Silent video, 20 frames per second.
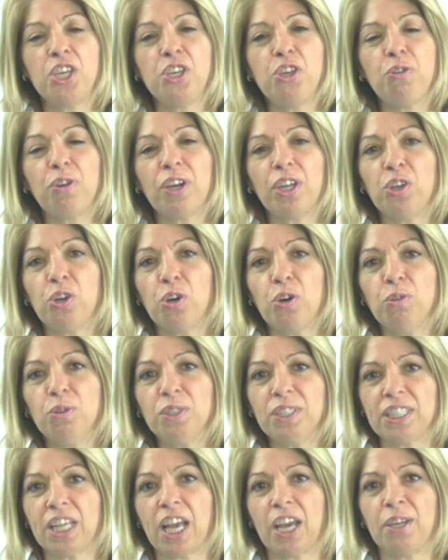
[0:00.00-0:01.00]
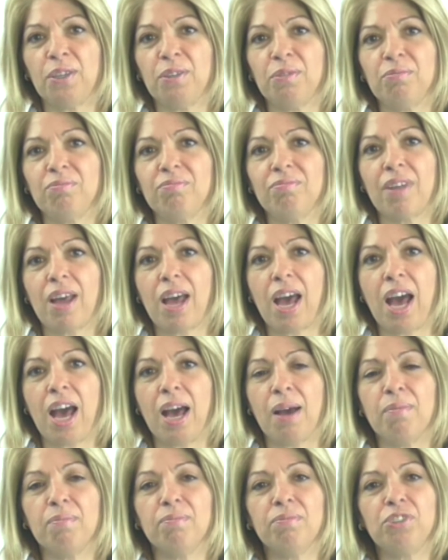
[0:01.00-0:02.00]
You can also
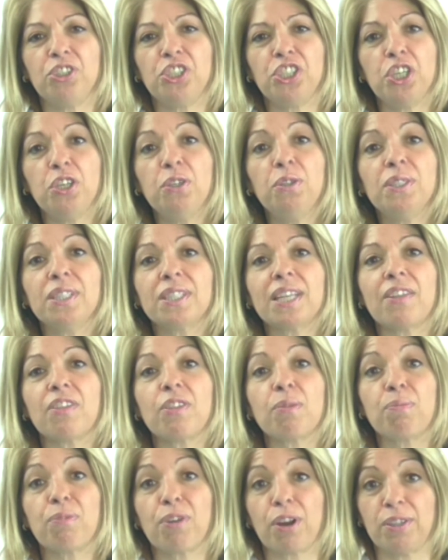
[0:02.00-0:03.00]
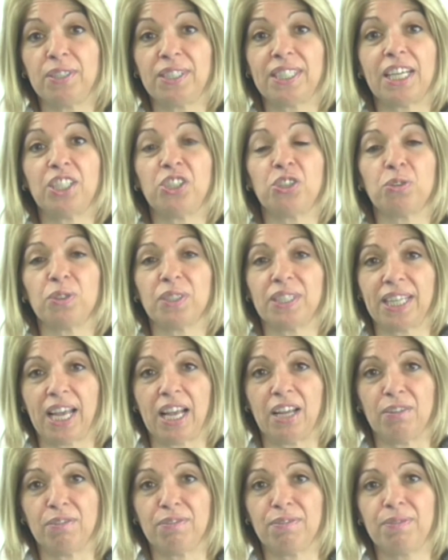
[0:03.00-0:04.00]
choose the process
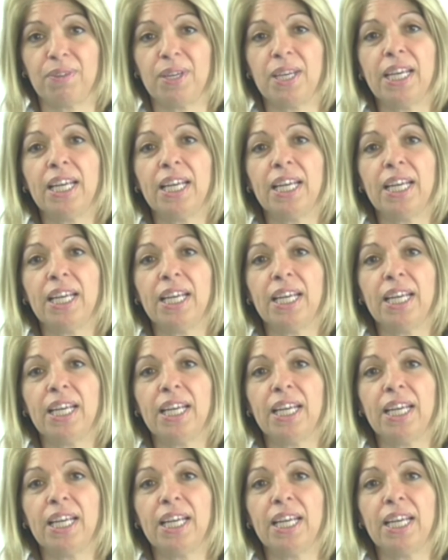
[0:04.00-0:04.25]
yourself.